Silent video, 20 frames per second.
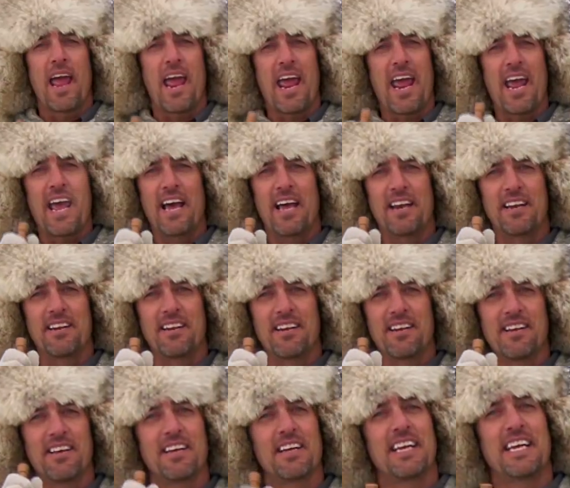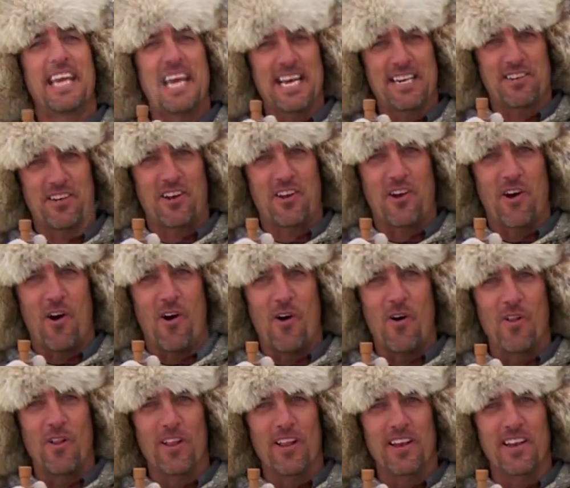and get to
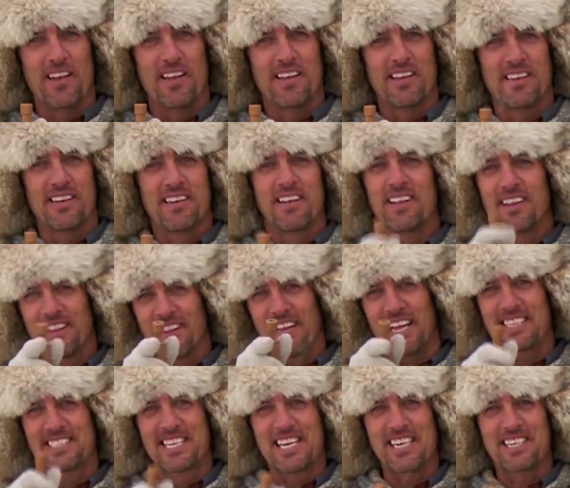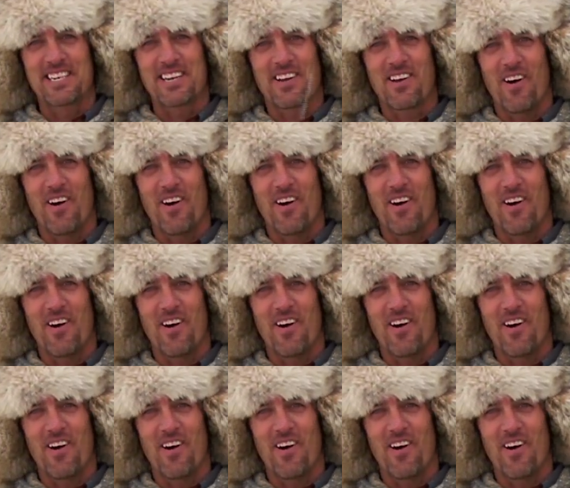calling. Let's get to